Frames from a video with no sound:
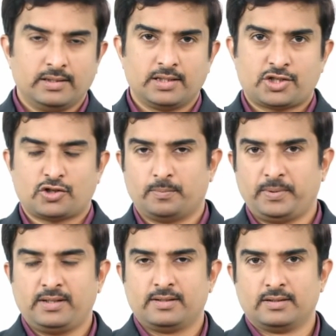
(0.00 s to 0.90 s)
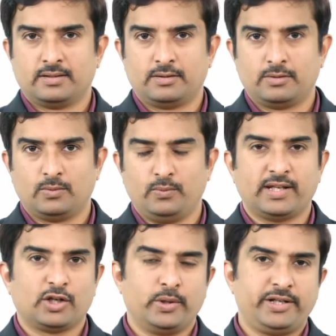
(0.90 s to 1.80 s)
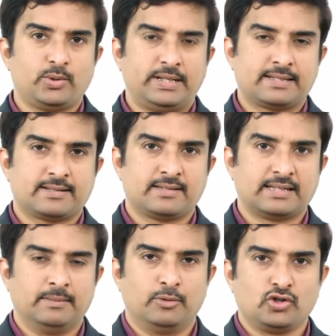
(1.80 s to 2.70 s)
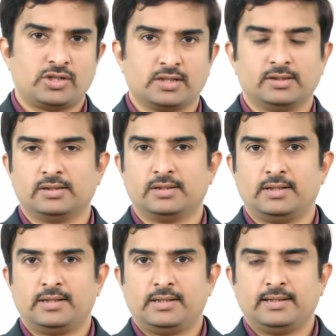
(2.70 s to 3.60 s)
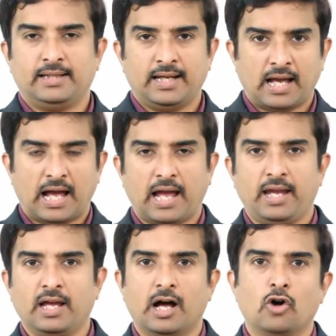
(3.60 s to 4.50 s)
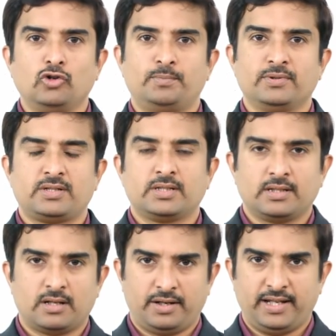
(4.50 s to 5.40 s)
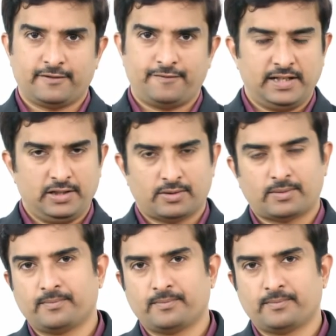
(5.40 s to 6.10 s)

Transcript: in this topic, we are going to discuss about uh, the high output cardiac failure.